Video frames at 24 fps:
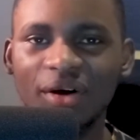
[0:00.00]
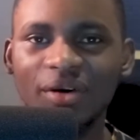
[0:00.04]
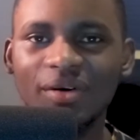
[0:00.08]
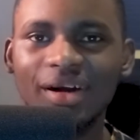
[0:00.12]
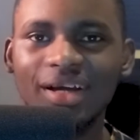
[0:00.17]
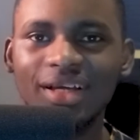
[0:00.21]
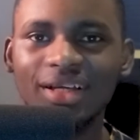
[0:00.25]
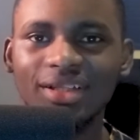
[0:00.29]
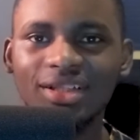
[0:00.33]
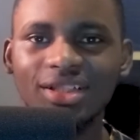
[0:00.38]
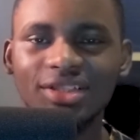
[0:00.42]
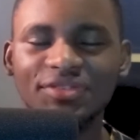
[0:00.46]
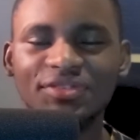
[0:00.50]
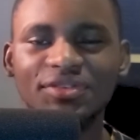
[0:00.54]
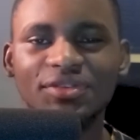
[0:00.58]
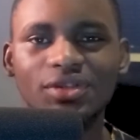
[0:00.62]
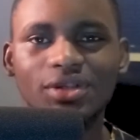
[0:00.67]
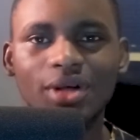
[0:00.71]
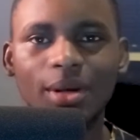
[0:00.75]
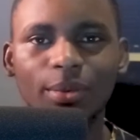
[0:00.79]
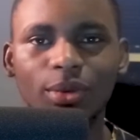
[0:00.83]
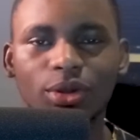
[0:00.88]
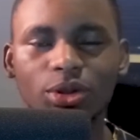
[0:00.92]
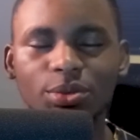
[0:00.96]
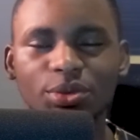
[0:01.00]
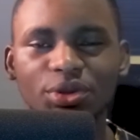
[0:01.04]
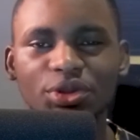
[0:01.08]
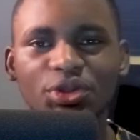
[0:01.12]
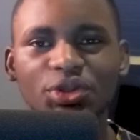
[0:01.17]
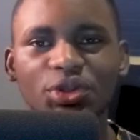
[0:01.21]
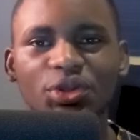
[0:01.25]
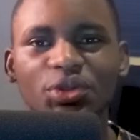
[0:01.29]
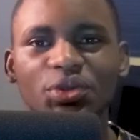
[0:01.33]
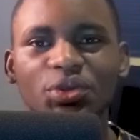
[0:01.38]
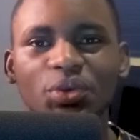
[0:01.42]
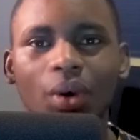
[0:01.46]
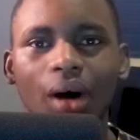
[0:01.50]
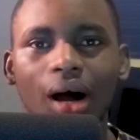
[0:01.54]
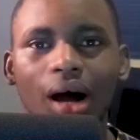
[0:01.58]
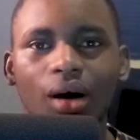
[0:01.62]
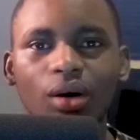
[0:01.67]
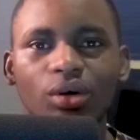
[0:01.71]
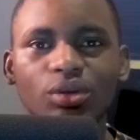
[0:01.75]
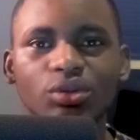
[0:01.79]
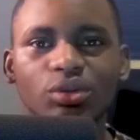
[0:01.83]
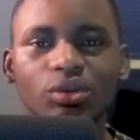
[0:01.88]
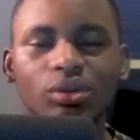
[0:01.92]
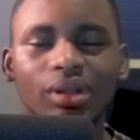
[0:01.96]
Alright, in this video, I'm going to be showing you
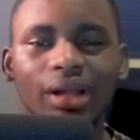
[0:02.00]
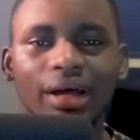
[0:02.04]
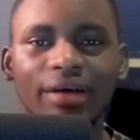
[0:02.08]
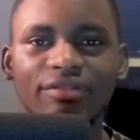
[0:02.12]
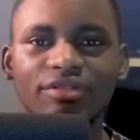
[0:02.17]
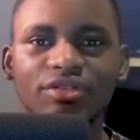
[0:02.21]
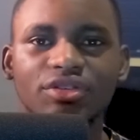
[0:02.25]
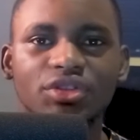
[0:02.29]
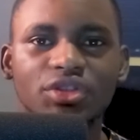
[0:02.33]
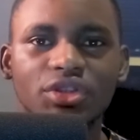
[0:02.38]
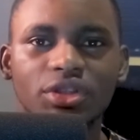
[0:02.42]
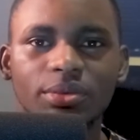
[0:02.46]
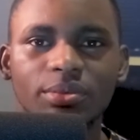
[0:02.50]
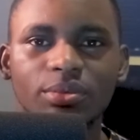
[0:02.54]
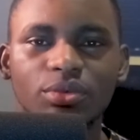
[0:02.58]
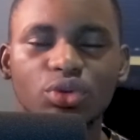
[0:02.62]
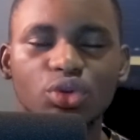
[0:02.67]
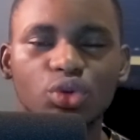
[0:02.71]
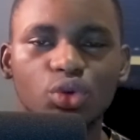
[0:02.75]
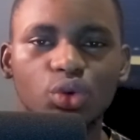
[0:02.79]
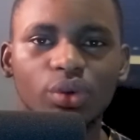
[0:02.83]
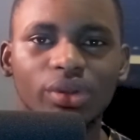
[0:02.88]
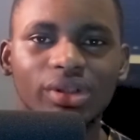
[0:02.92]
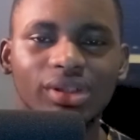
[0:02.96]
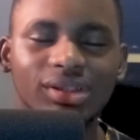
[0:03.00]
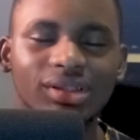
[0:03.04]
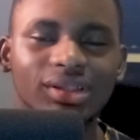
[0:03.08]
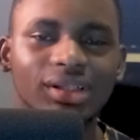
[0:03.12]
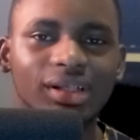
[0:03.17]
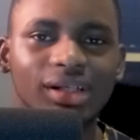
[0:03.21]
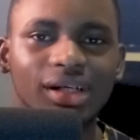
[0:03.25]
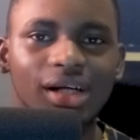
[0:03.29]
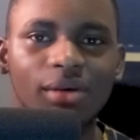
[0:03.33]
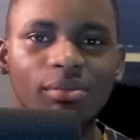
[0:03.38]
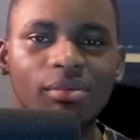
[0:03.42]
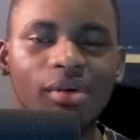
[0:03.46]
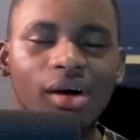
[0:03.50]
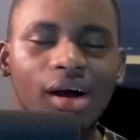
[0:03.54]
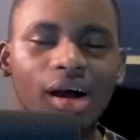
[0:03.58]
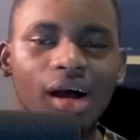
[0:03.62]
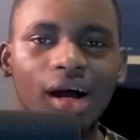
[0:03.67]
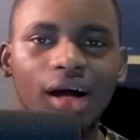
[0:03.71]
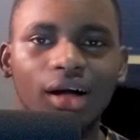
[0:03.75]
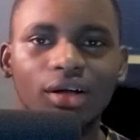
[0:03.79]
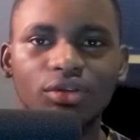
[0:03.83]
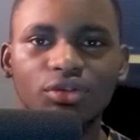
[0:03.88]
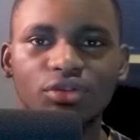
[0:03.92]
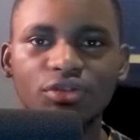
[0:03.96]
how to live stream to Instagram
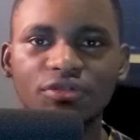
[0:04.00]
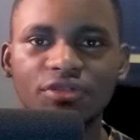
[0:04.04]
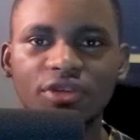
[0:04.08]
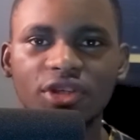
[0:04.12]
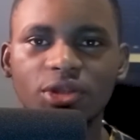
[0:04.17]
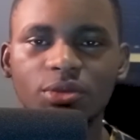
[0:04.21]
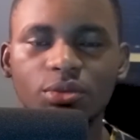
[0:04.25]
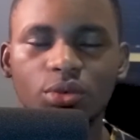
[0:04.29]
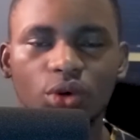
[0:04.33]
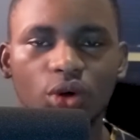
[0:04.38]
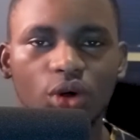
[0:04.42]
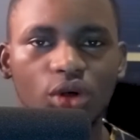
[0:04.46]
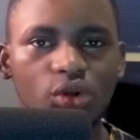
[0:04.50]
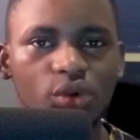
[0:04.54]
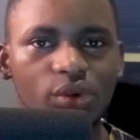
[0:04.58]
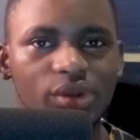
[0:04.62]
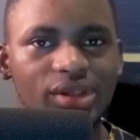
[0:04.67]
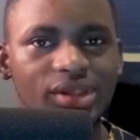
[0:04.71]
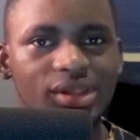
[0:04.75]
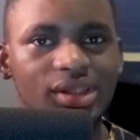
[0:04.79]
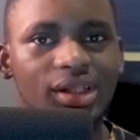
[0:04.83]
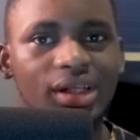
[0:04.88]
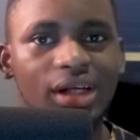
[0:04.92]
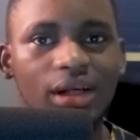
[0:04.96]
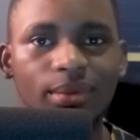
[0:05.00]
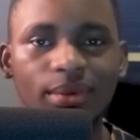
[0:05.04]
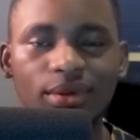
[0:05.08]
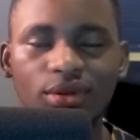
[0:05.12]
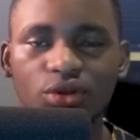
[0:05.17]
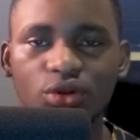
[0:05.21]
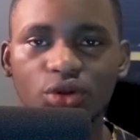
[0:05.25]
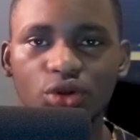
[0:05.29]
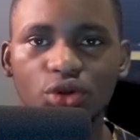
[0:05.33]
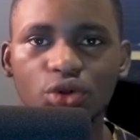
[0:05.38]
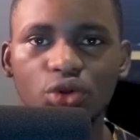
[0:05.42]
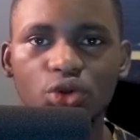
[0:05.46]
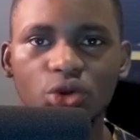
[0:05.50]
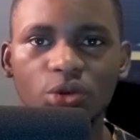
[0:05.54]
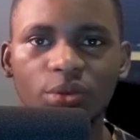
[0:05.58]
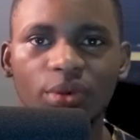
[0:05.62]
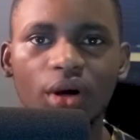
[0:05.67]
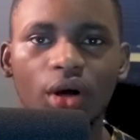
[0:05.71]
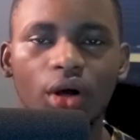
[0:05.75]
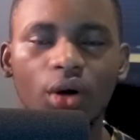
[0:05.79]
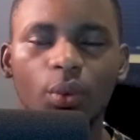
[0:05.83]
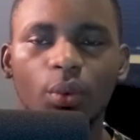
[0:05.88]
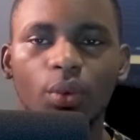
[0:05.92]
and to Facebook or to Instagram and to YouTube.